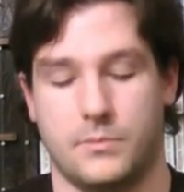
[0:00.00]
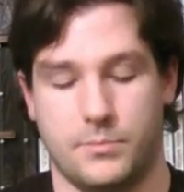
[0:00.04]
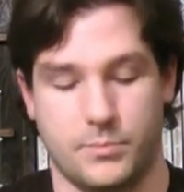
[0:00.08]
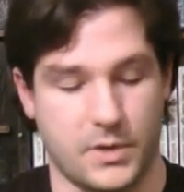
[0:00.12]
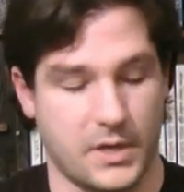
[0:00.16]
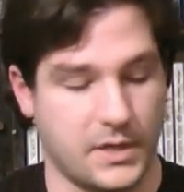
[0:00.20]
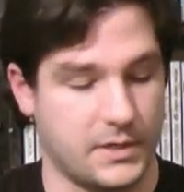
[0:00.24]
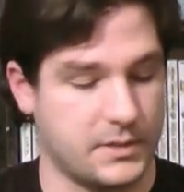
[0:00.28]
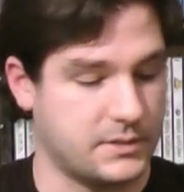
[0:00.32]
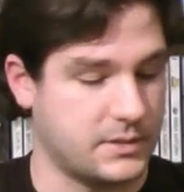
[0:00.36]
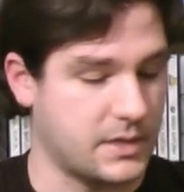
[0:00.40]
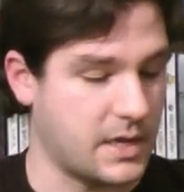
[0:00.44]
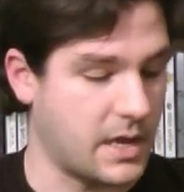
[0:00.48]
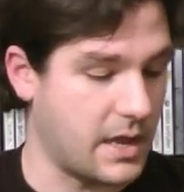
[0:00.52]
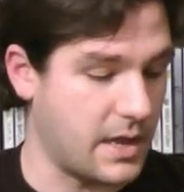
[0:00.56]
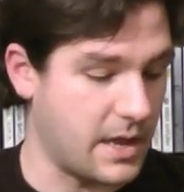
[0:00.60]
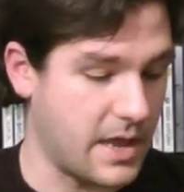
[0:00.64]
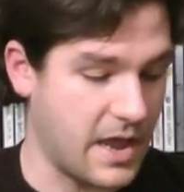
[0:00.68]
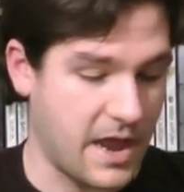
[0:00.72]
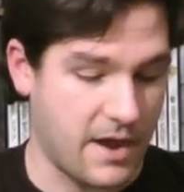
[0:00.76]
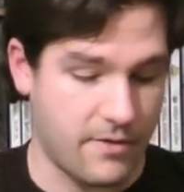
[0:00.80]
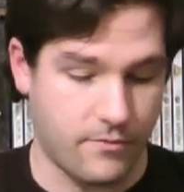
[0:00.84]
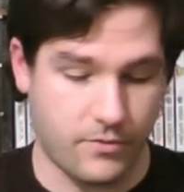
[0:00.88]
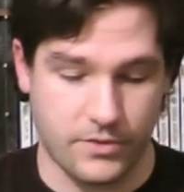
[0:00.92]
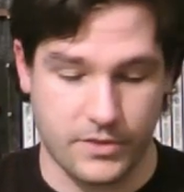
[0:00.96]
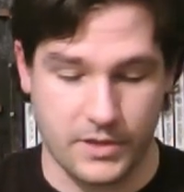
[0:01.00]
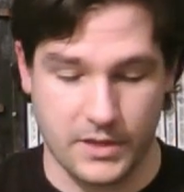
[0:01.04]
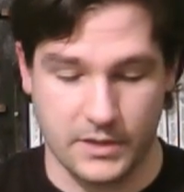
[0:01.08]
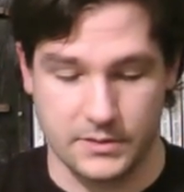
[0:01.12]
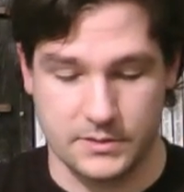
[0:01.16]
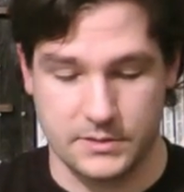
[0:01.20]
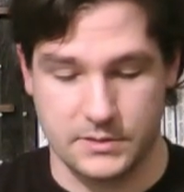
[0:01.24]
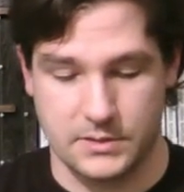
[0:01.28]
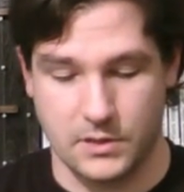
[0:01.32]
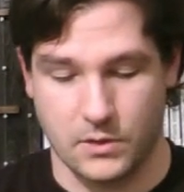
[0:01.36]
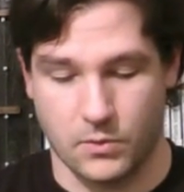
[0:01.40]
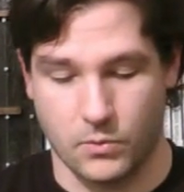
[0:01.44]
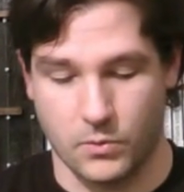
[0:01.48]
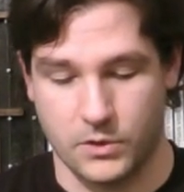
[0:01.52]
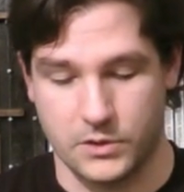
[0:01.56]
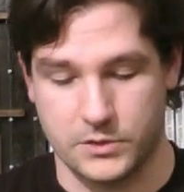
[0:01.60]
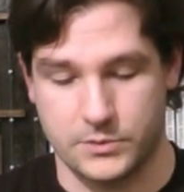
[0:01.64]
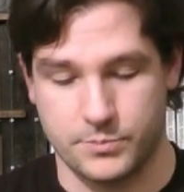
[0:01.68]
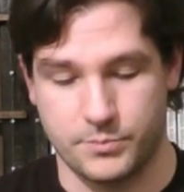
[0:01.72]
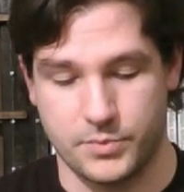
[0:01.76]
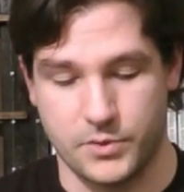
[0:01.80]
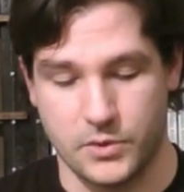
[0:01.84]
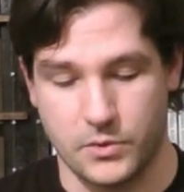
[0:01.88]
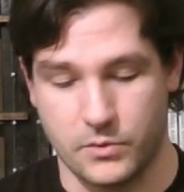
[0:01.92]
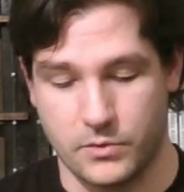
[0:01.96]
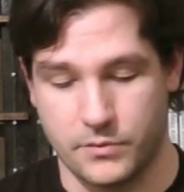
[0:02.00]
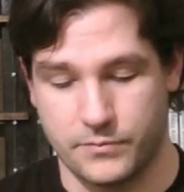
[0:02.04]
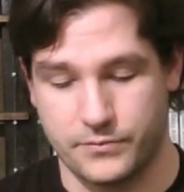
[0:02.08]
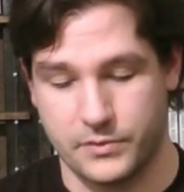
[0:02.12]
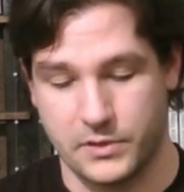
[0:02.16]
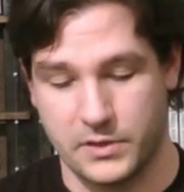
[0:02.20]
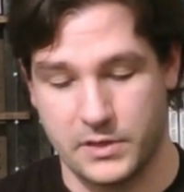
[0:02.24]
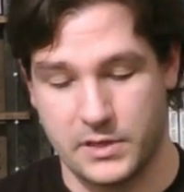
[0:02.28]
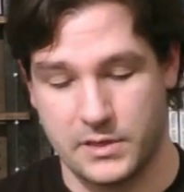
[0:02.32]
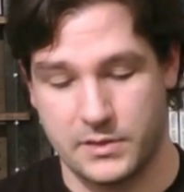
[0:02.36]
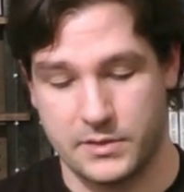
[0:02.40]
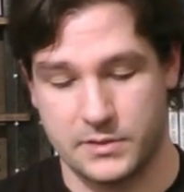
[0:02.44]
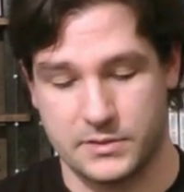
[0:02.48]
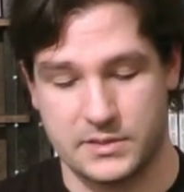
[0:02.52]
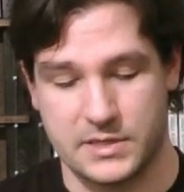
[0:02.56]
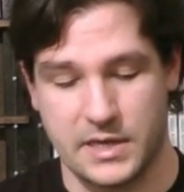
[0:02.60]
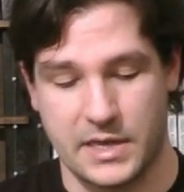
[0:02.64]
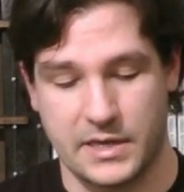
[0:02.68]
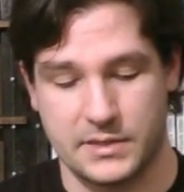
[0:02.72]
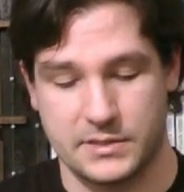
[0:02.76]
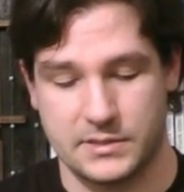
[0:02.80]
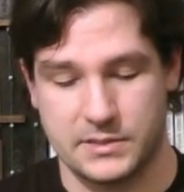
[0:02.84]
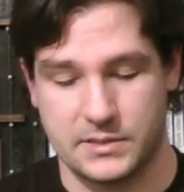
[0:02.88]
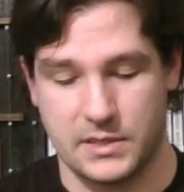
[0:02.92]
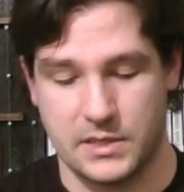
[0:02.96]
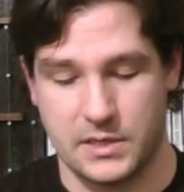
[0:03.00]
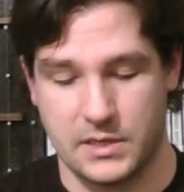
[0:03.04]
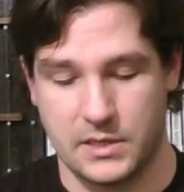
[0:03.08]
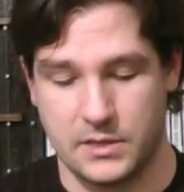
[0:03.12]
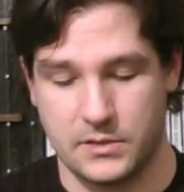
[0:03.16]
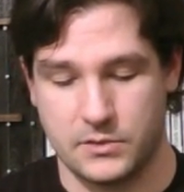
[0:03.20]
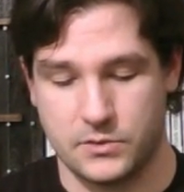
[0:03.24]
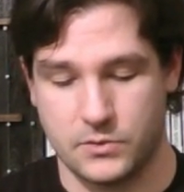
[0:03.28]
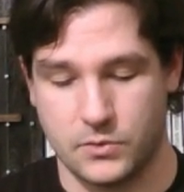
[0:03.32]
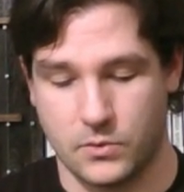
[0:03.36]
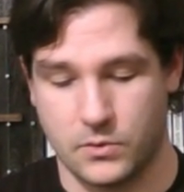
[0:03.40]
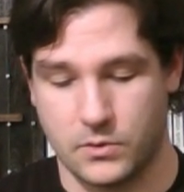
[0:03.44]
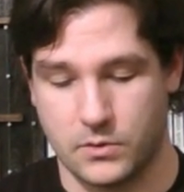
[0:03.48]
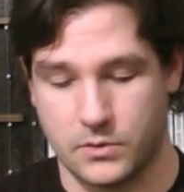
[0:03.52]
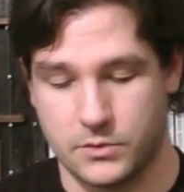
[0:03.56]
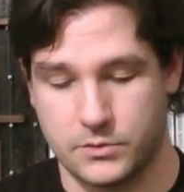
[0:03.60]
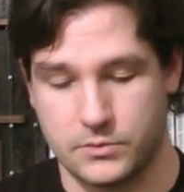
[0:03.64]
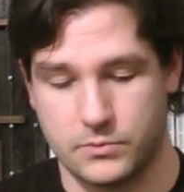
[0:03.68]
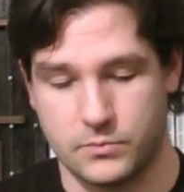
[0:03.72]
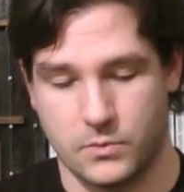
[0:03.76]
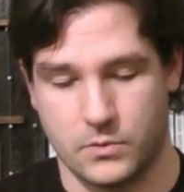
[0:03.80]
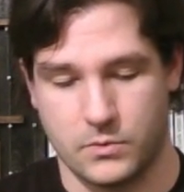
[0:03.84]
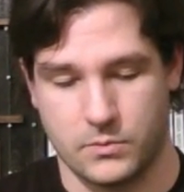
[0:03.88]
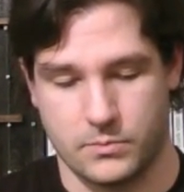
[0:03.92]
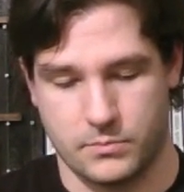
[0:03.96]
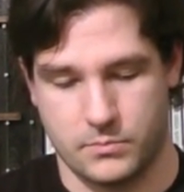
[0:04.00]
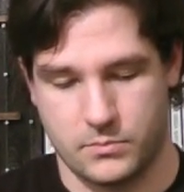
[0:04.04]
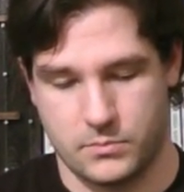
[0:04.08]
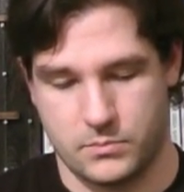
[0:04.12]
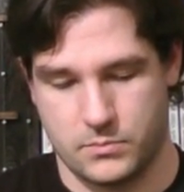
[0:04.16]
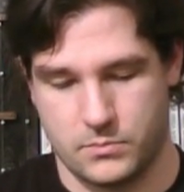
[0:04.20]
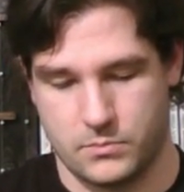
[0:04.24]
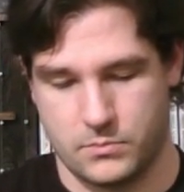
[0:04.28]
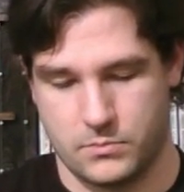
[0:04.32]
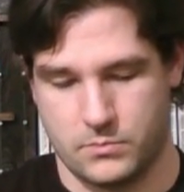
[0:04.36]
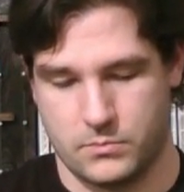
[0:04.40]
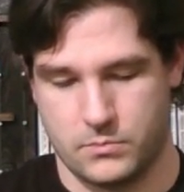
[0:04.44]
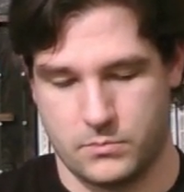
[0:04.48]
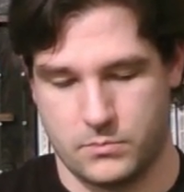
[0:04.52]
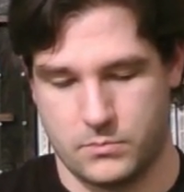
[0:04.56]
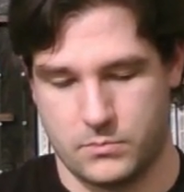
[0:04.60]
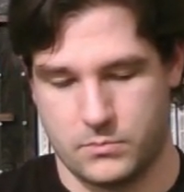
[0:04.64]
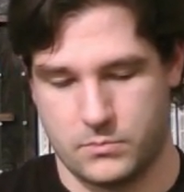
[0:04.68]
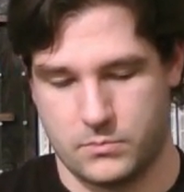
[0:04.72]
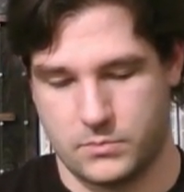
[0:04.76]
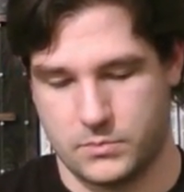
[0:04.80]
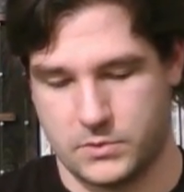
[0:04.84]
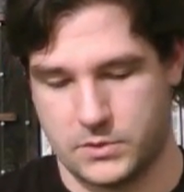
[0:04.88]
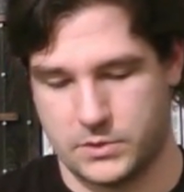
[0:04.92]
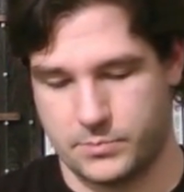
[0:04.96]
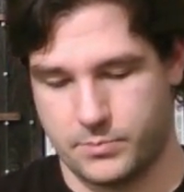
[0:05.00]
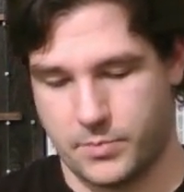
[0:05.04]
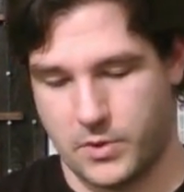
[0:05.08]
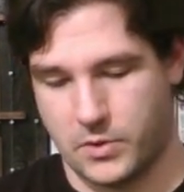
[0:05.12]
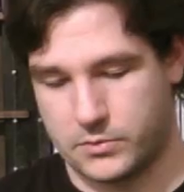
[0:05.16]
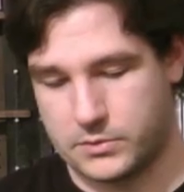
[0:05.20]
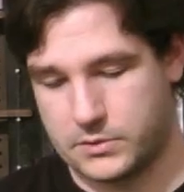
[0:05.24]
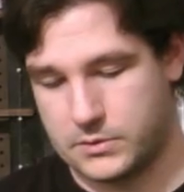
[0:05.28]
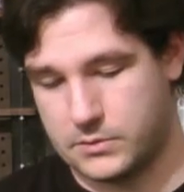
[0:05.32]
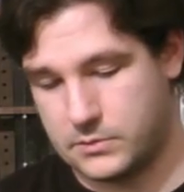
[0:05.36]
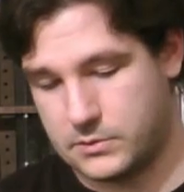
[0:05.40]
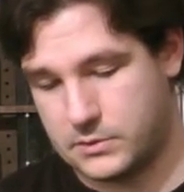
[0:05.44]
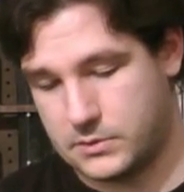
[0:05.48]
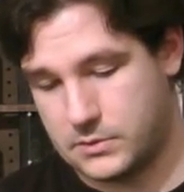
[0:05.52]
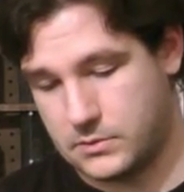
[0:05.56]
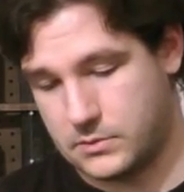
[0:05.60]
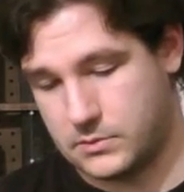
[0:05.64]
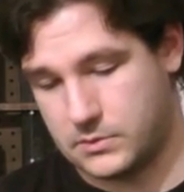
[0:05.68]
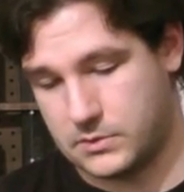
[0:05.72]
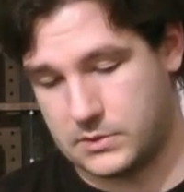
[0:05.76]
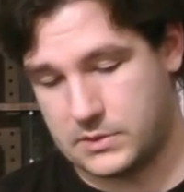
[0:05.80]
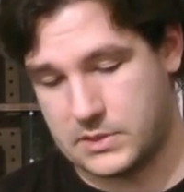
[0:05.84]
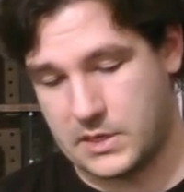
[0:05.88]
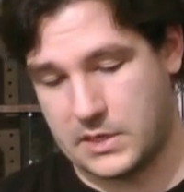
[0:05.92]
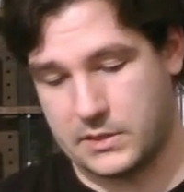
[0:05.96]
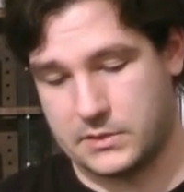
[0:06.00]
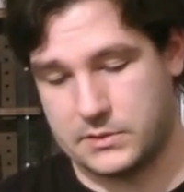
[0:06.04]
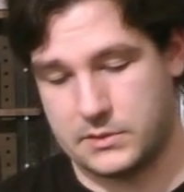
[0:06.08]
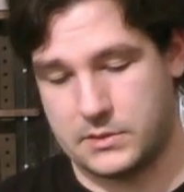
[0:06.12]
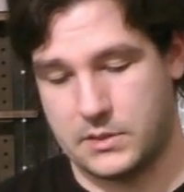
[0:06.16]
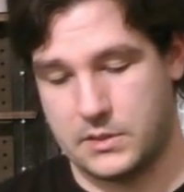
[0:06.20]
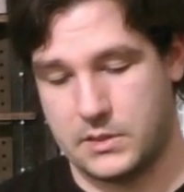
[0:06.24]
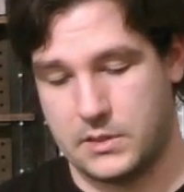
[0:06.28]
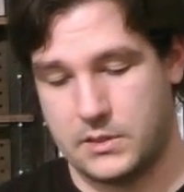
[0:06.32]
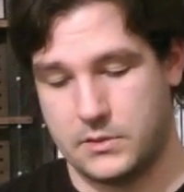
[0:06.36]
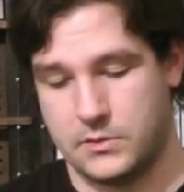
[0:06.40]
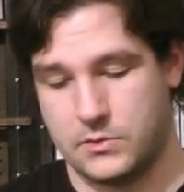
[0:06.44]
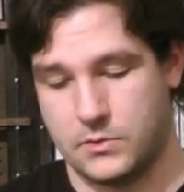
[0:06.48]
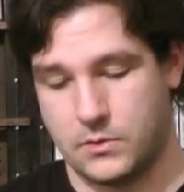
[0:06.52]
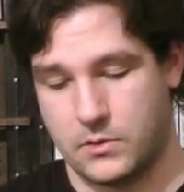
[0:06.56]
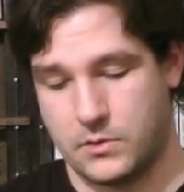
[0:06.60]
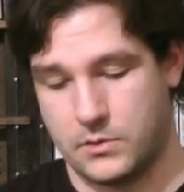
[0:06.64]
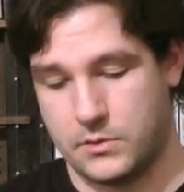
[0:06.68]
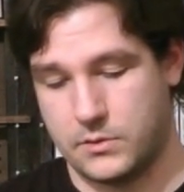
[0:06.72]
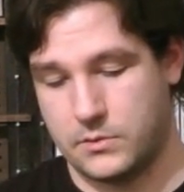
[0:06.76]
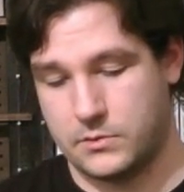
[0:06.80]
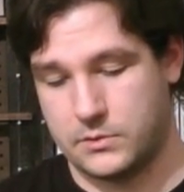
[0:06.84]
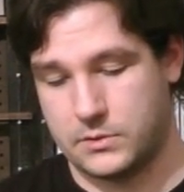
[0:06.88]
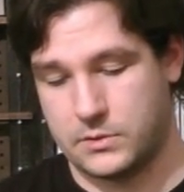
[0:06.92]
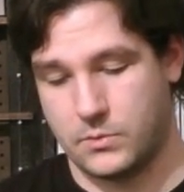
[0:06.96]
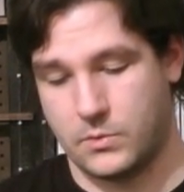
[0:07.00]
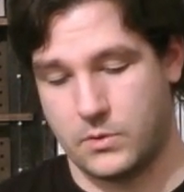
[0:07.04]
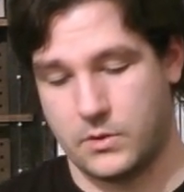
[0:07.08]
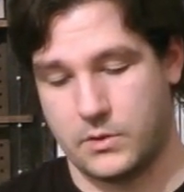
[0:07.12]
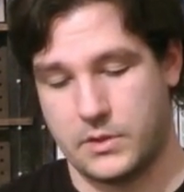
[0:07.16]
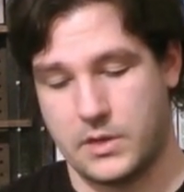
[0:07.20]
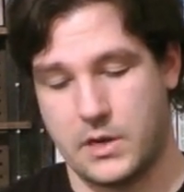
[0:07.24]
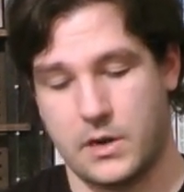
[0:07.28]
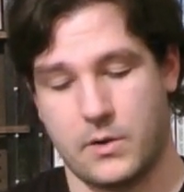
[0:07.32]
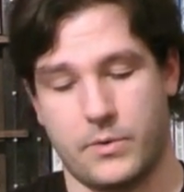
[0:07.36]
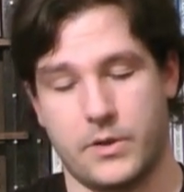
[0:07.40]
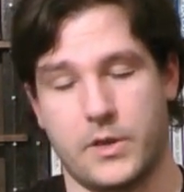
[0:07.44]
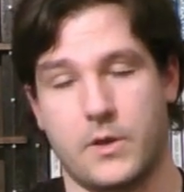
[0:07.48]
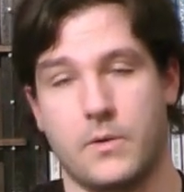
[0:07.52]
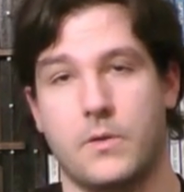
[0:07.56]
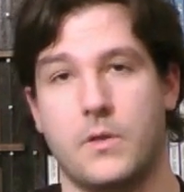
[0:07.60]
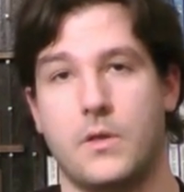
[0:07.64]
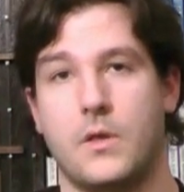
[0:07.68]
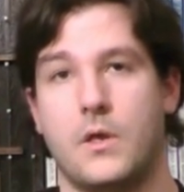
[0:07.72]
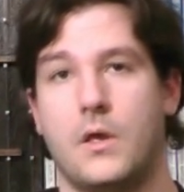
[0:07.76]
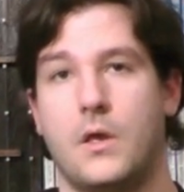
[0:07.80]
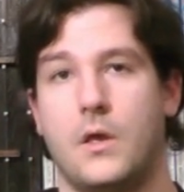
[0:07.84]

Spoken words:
But everything still works beautifully. The Sega CD door, whoop, spoke too soon. The Sega CD door used to work. There we go.